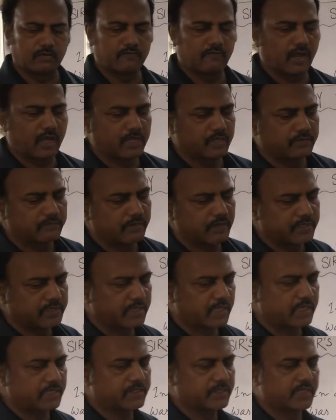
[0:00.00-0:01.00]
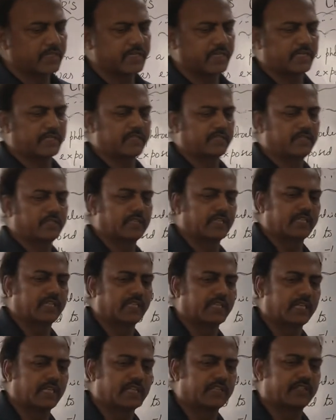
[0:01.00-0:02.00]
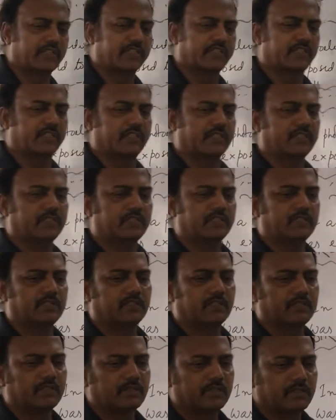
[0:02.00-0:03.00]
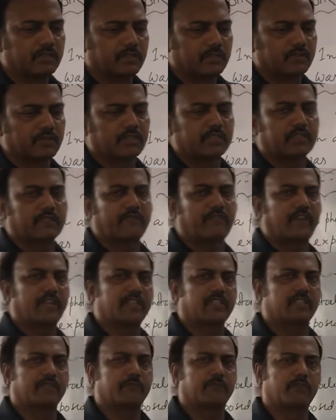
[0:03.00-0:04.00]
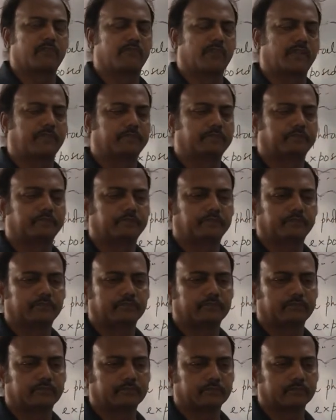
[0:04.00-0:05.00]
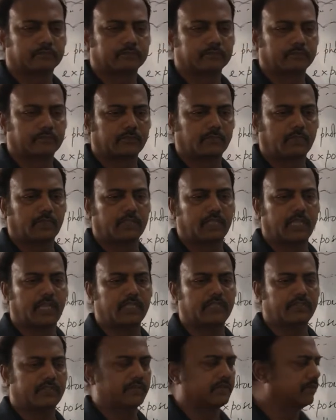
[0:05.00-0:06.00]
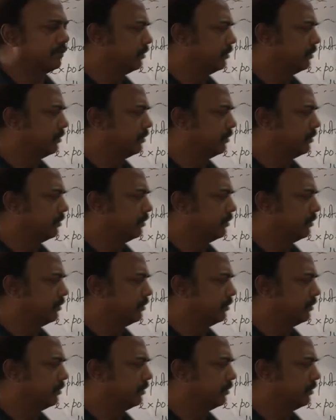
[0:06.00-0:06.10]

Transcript: one equation is needed, nothing else is there. It's just a very simple one. Yes?